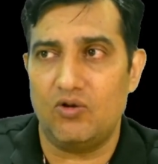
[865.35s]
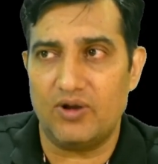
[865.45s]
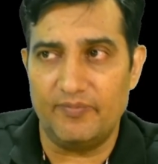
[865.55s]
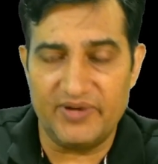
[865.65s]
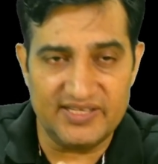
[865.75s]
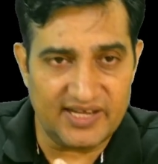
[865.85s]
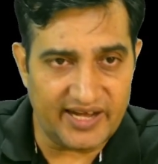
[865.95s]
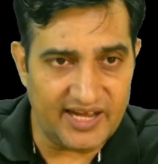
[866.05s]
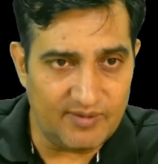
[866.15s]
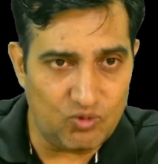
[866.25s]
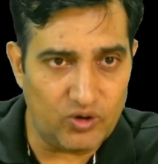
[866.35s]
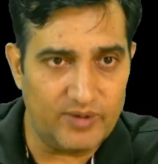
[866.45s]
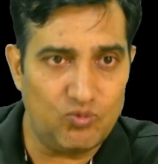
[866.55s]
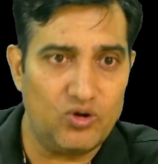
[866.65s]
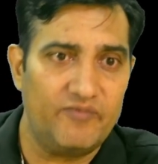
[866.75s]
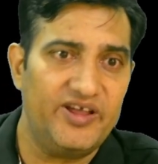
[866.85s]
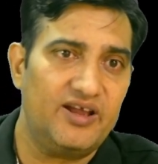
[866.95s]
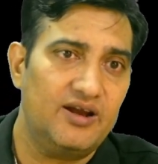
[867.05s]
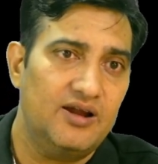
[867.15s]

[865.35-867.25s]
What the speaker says: companies are getting more and more aware.